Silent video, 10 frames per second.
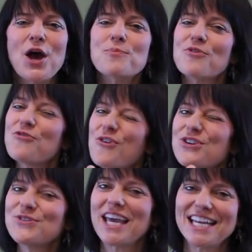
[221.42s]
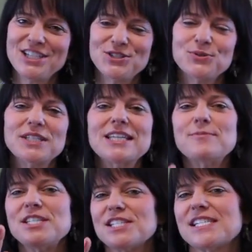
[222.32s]
Before you get into it, let
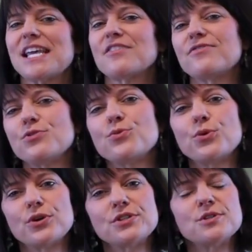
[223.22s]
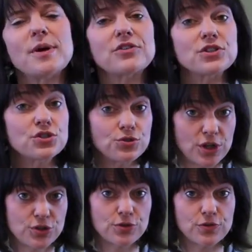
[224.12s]
me just say a few words about the
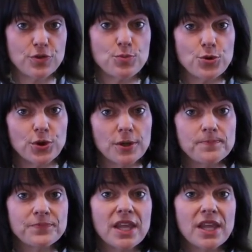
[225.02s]
structure of the MOOC.